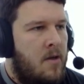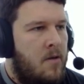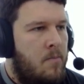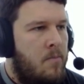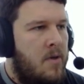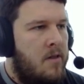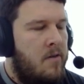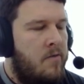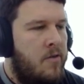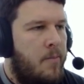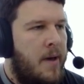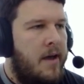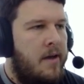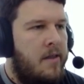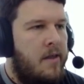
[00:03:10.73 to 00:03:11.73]
middle of the
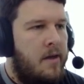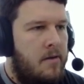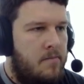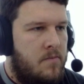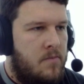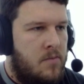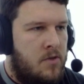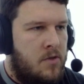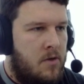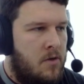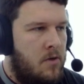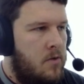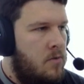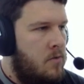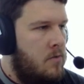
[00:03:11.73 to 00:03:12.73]
pack there,
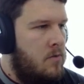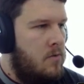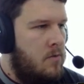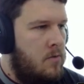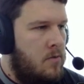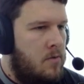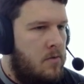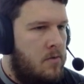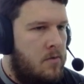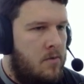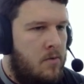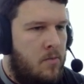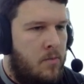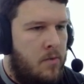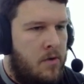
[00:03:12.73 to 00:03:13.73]
so
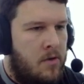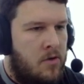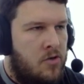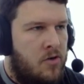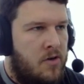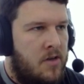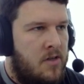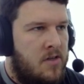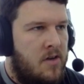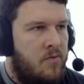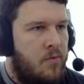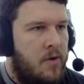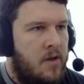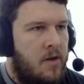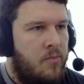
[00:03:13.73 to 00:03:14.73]
we're going to try and see
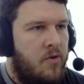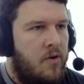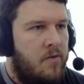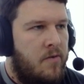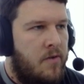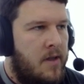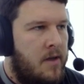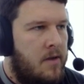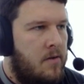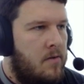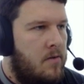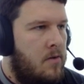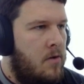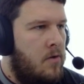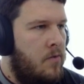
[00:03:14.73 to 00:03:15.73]
if we can improve on that
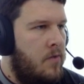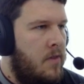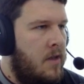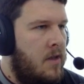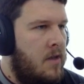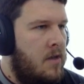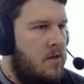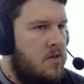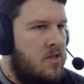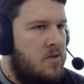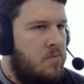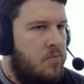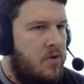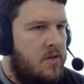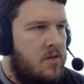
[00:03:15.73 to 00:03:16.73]
on the
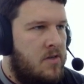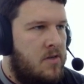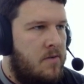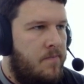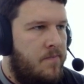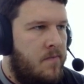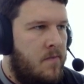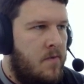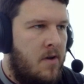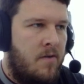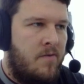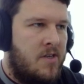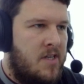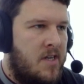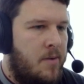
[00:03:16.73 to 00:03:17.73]
sprints.
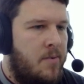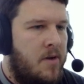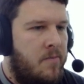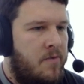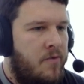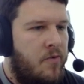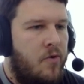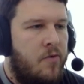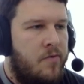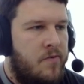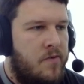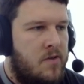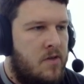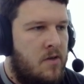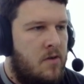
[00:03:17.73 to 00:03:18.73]
Verstappen in 4th,
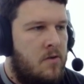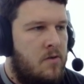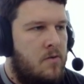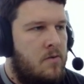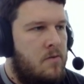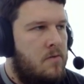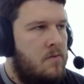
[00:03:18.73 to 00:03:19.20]
so